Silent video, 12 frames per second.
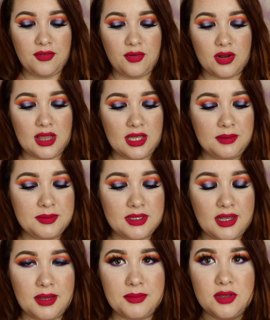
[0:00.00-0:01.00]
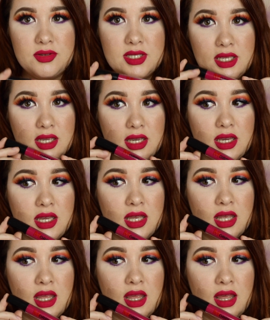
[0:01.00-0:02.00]
For lips, I'm using
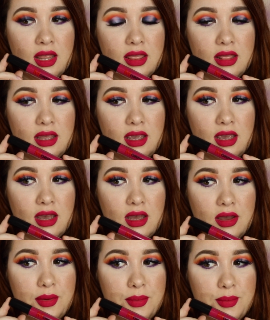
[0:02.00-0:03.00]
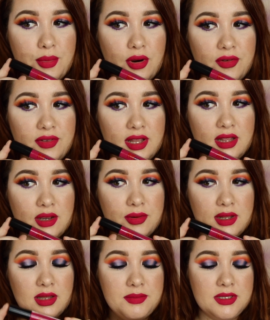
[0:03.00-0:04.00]
the Morphe
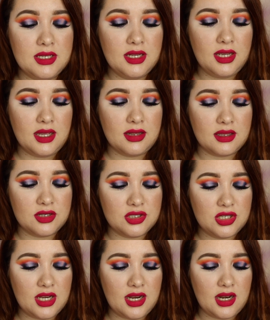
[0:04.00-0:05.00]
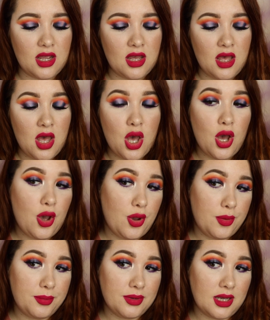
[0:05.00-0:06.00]
liquid lipstick in the shade
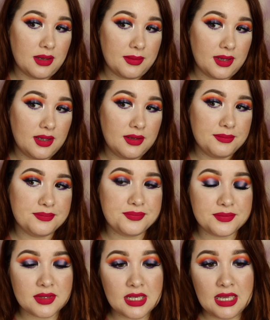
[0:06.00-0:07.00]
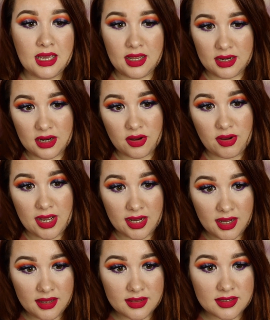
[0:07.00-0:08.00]
Homecoming. Now, I
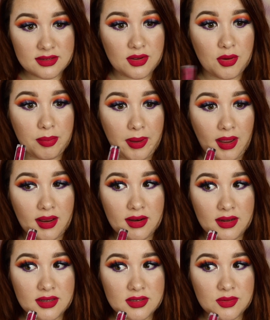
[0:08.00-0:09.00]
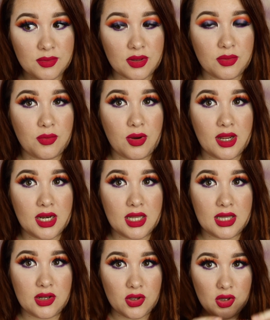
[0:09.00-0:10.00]
got this opaqueness with one
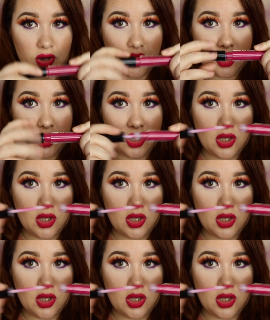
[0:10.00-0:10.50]
little